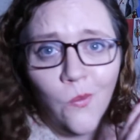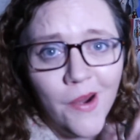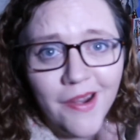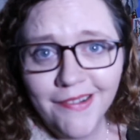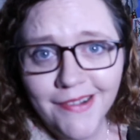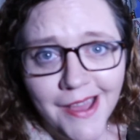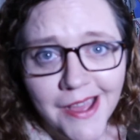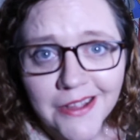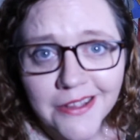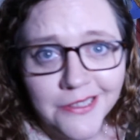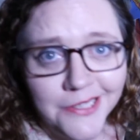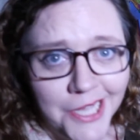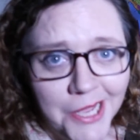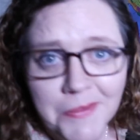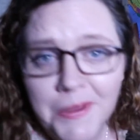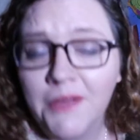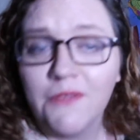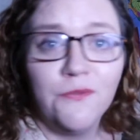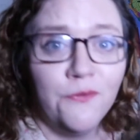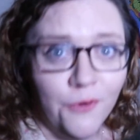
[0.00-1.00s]
we're not
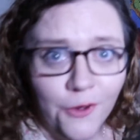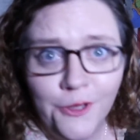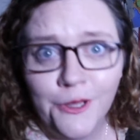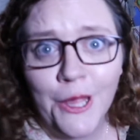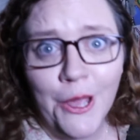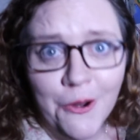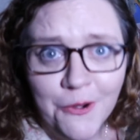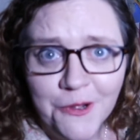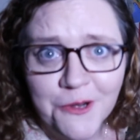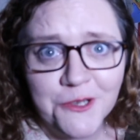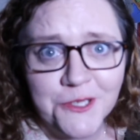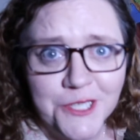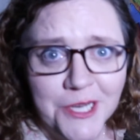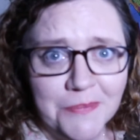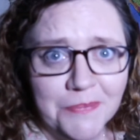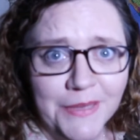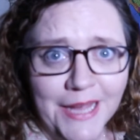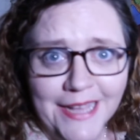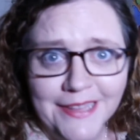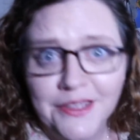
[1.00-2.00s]
claiming full
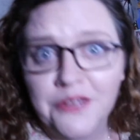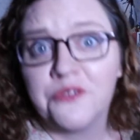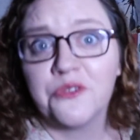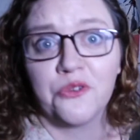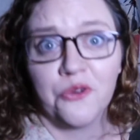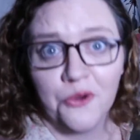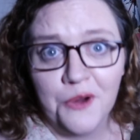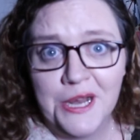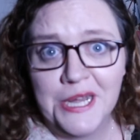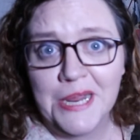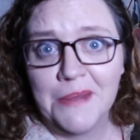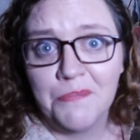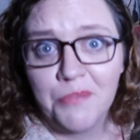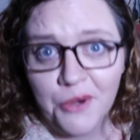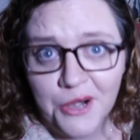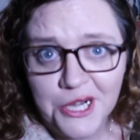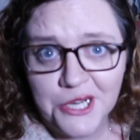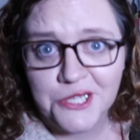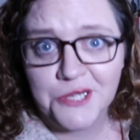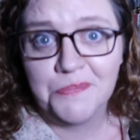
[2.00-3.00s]
ownership like those greedy
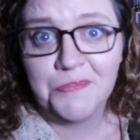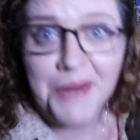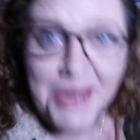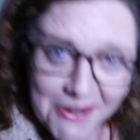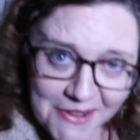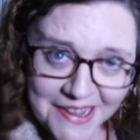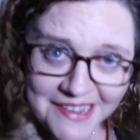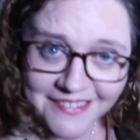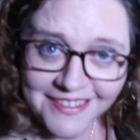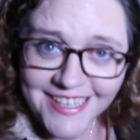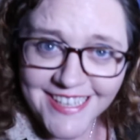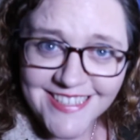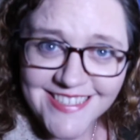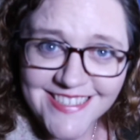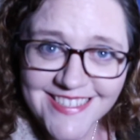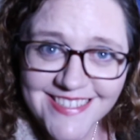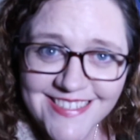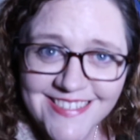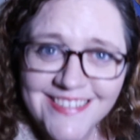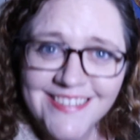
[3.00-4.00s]
British
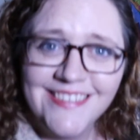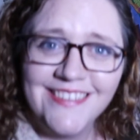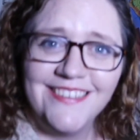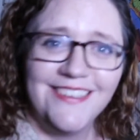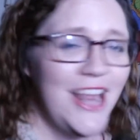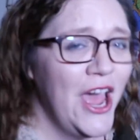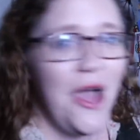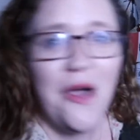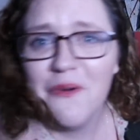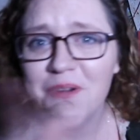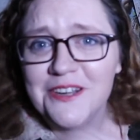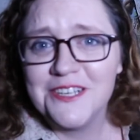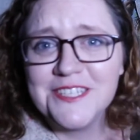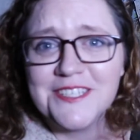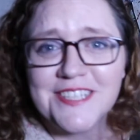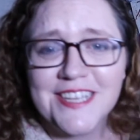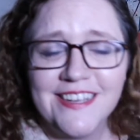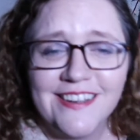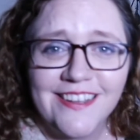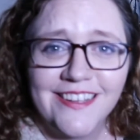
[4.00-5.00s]
imperialists. No, we're
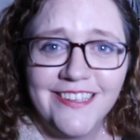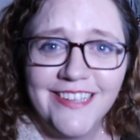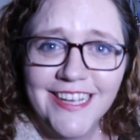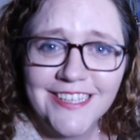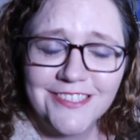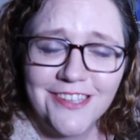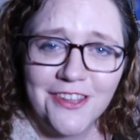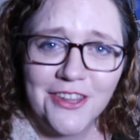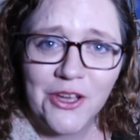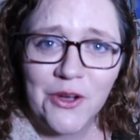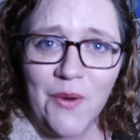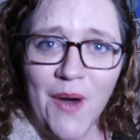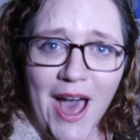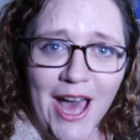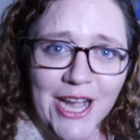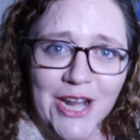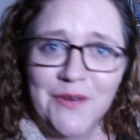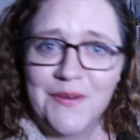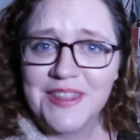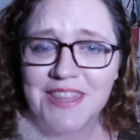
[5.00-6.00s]
just gonna collect all the
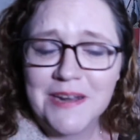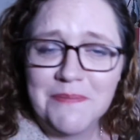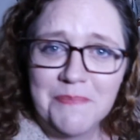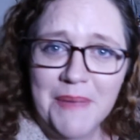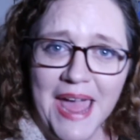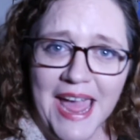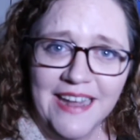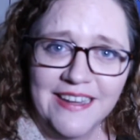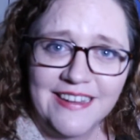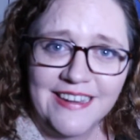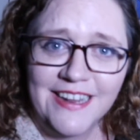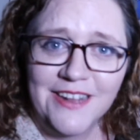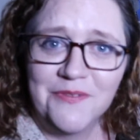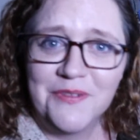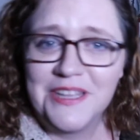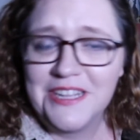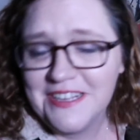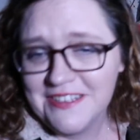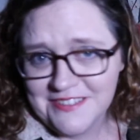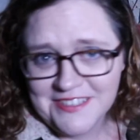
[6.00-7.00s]
guano and then abandon it
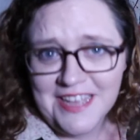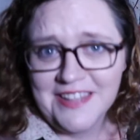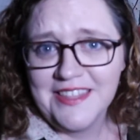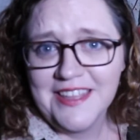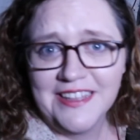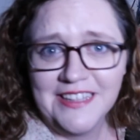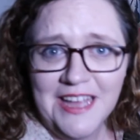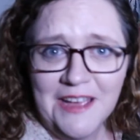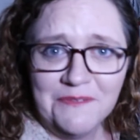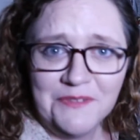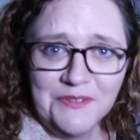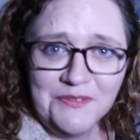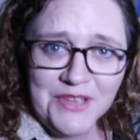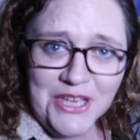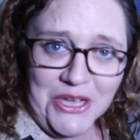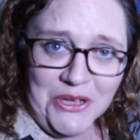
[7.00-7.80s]
when there's nothing left of